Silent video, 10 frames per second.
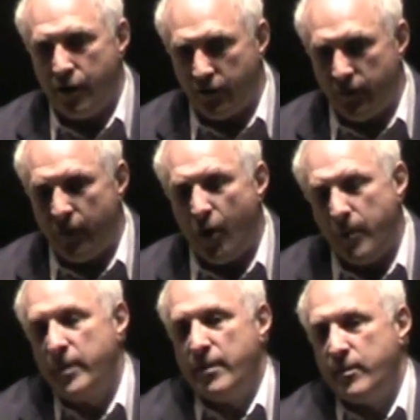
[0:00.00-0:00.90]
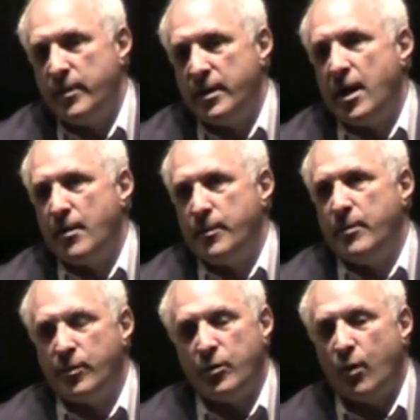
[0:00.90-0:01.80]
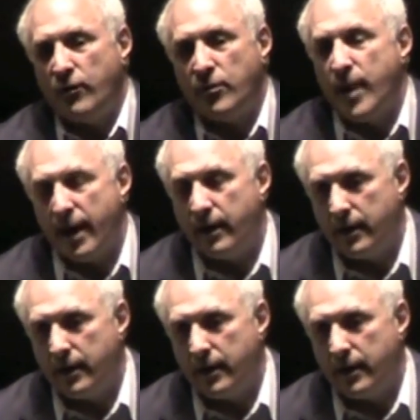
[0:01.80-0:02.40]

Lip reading: you're developing them to be the kind of people you want them to be.